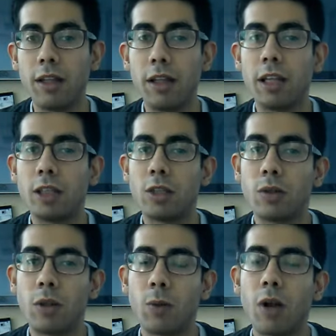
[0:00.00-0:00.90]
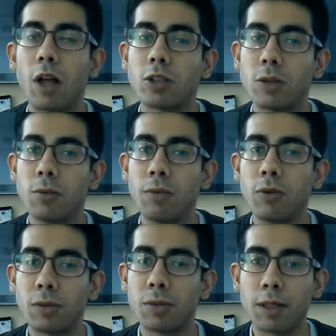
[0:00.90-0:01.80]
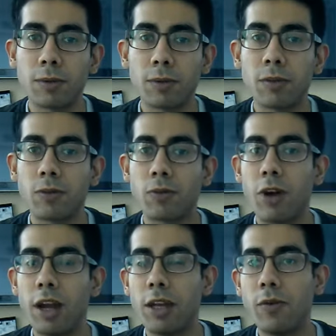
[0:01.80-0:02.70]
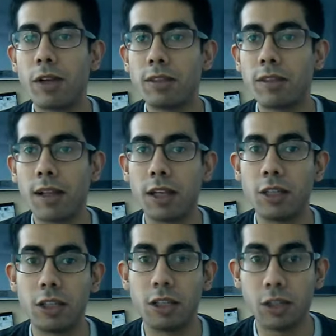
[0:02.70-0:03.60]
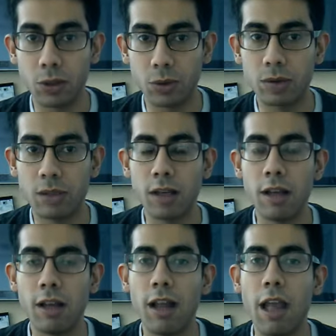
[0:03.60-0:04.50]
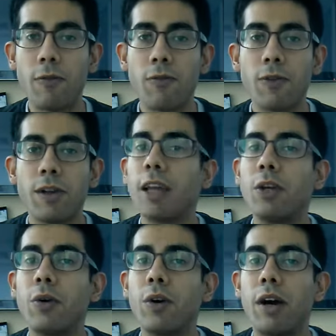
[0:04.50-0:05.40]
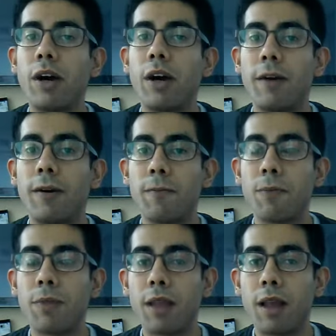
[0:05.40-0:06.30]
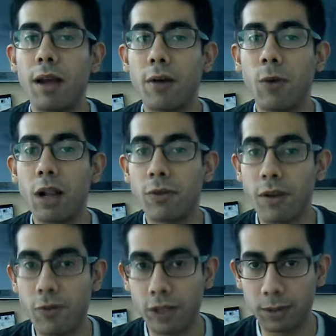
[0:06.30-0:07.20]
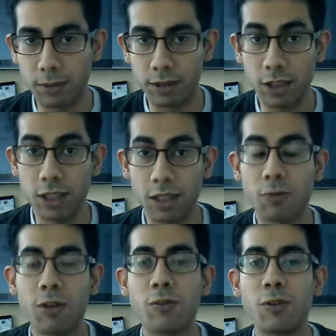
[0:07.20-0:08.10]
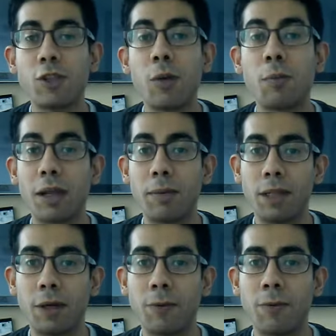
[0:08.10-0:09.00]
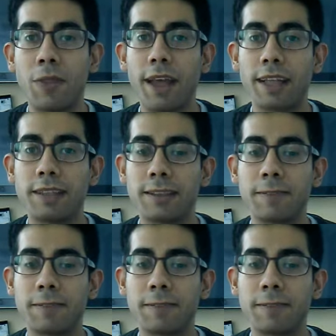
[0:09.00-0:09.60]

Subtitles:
They would also be responsible for any reconciliation issues. If you feel that you are qualified for this position, feel free to apply below. Thanks.